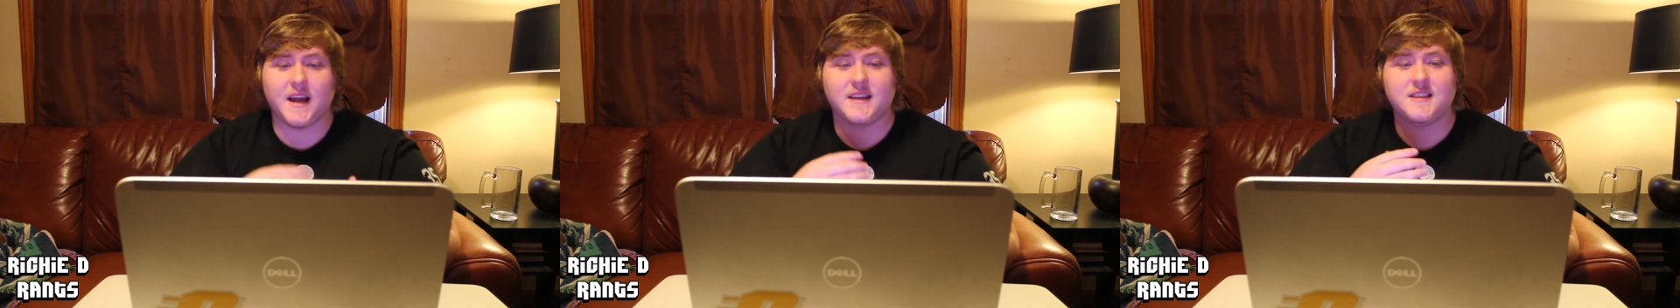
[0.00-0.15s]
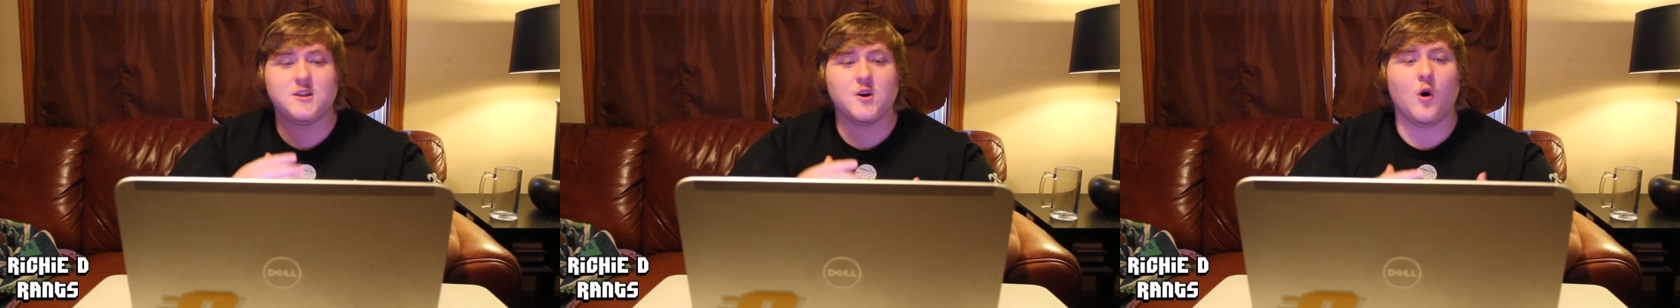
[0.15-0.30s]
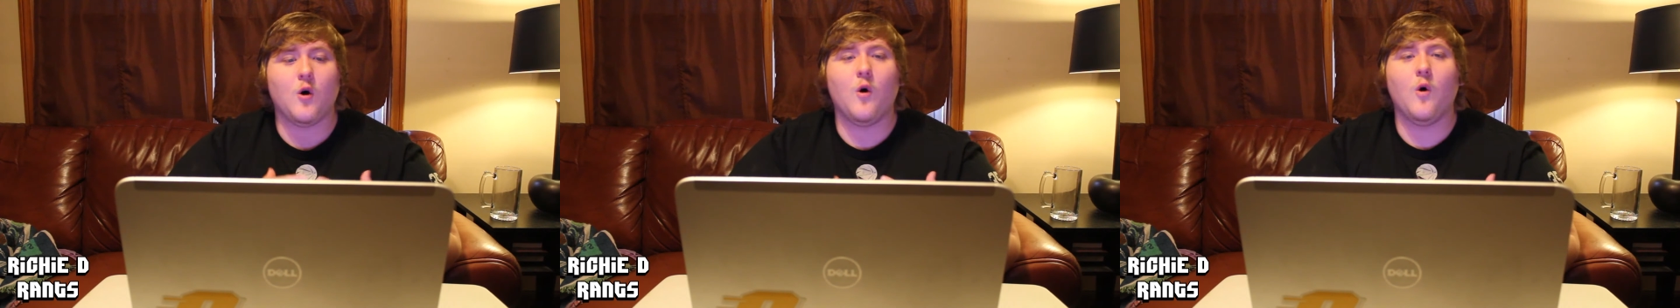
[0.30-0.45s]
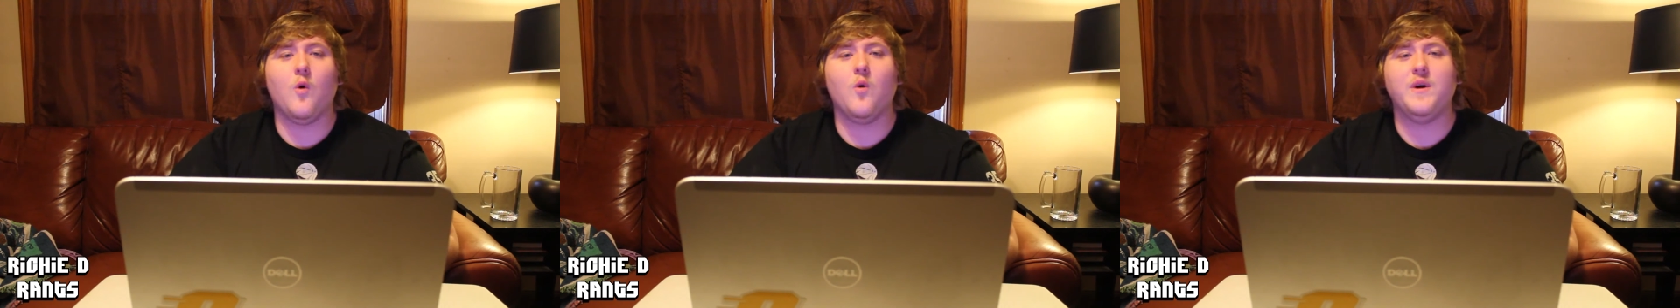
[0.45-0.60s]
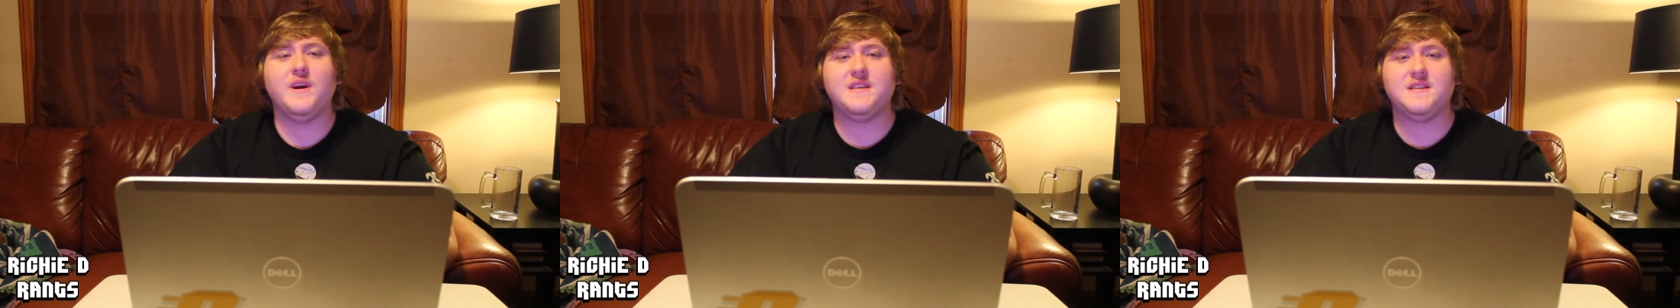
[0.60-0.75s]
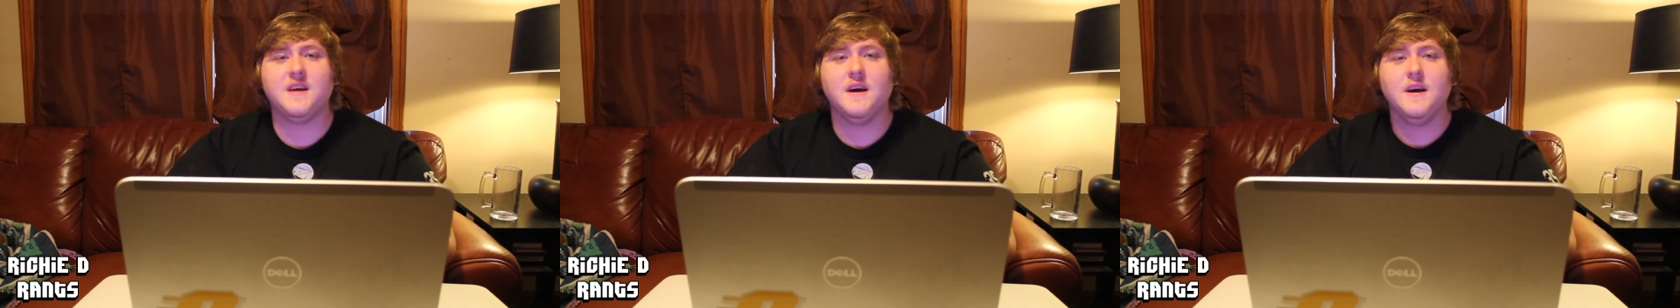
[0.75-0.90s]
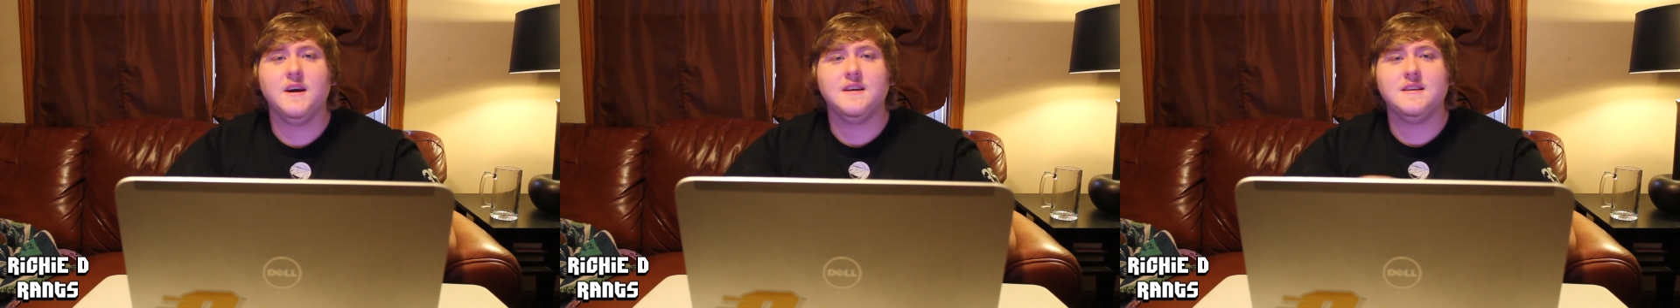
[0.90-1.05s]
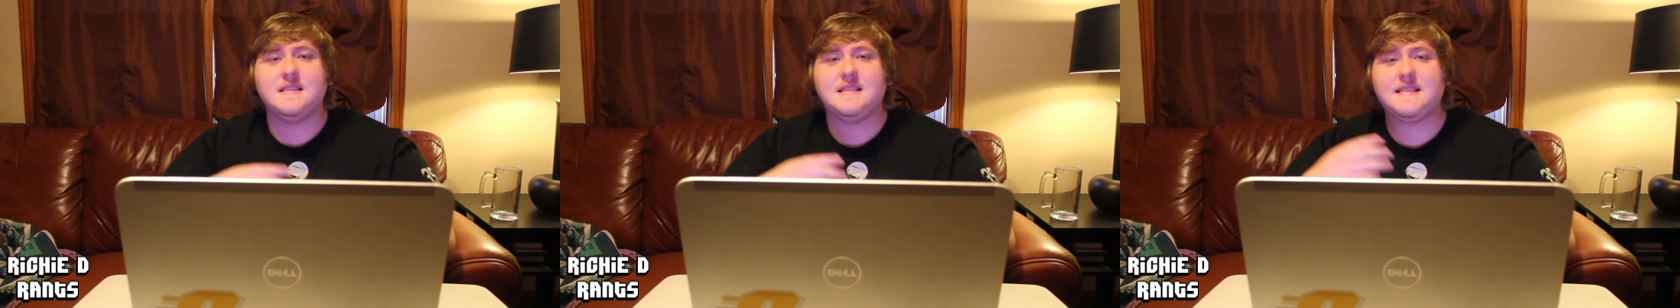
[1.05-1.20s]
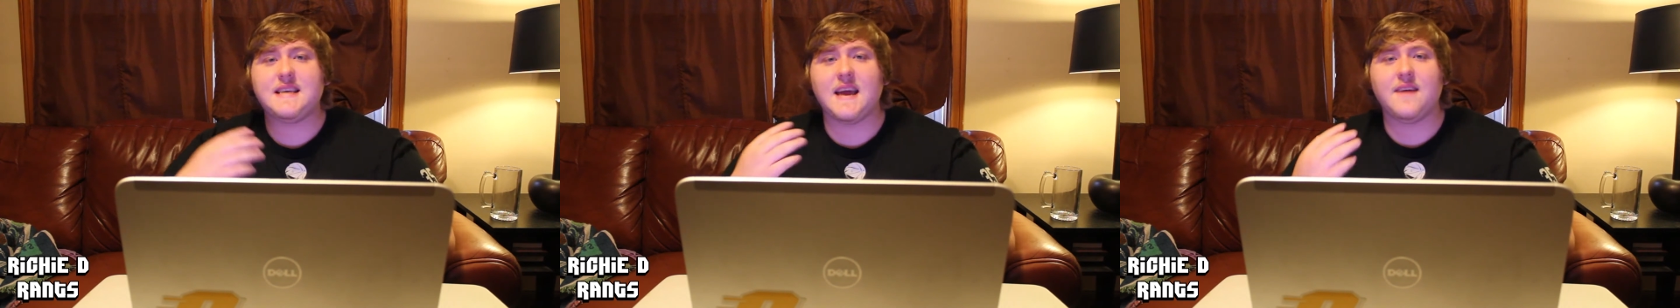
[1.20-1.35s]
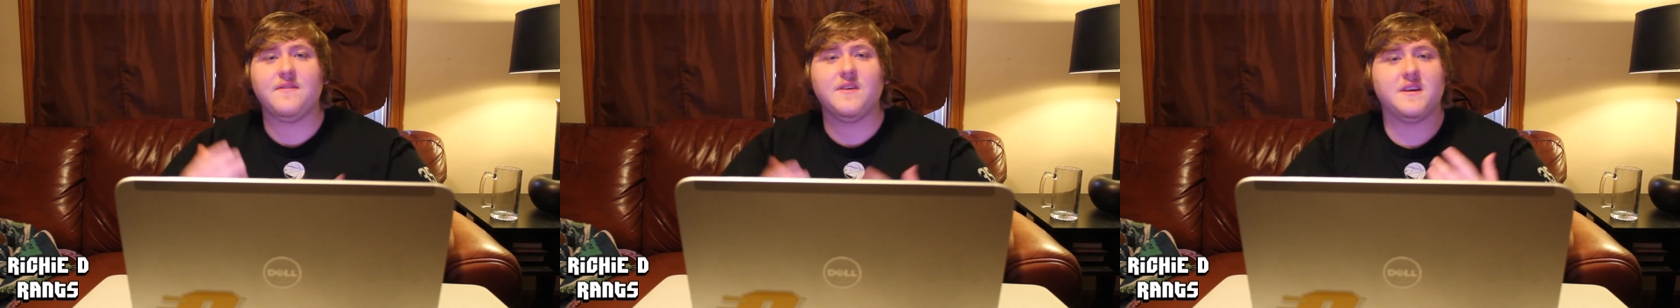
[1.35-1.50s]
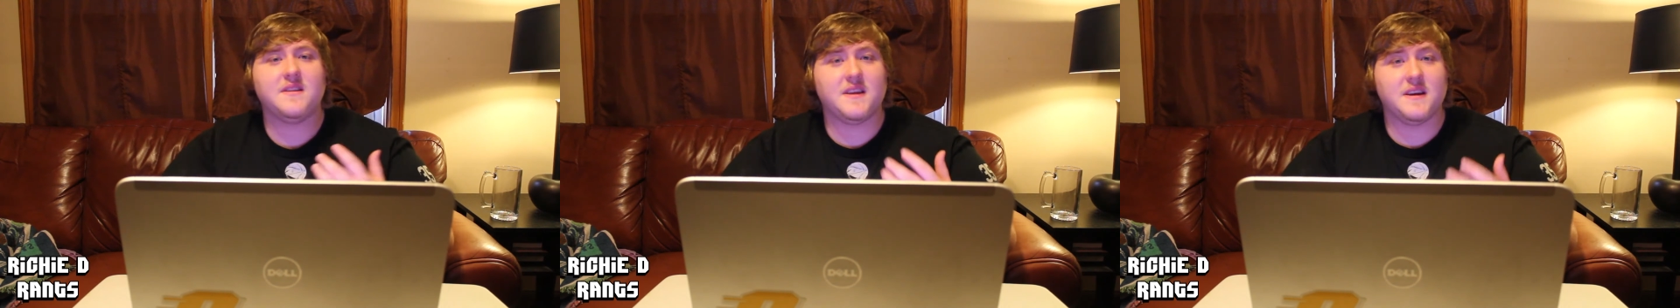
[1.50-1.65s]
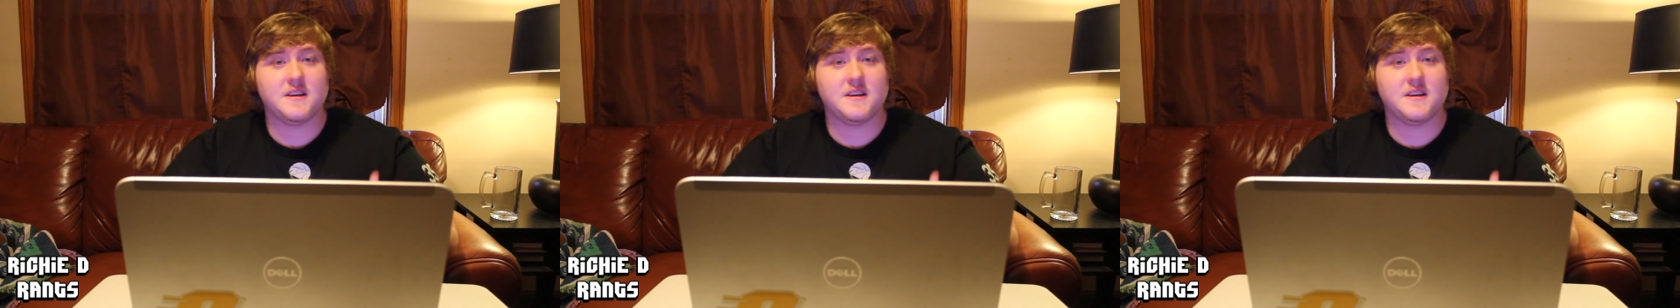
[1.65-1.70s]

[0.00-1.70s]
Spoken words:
It's always saving